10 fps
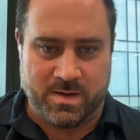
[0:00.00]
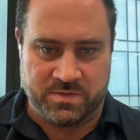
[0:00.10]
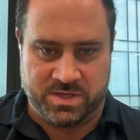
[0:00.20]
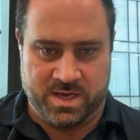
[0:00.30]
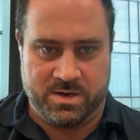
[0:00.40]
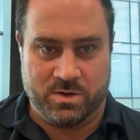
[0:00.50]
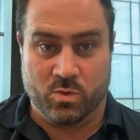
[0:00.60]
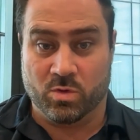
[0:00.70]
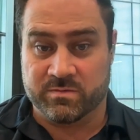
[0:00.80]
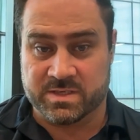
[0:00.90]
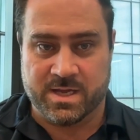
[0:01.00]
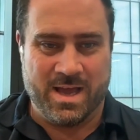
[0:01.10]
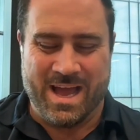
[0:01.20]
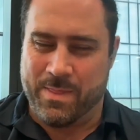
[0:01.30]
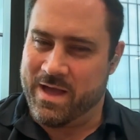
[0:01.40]
6 months in and all
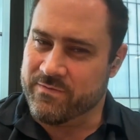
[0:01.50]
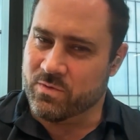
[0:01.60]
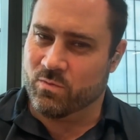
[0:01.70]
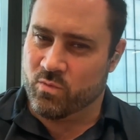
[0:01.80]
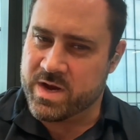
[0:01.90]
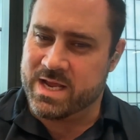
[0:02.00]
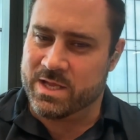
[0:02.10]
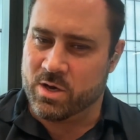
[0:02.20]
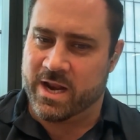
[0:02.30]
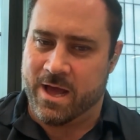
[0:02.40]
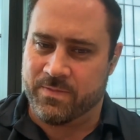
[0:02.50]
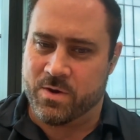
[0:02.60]
of a sudden they haven't really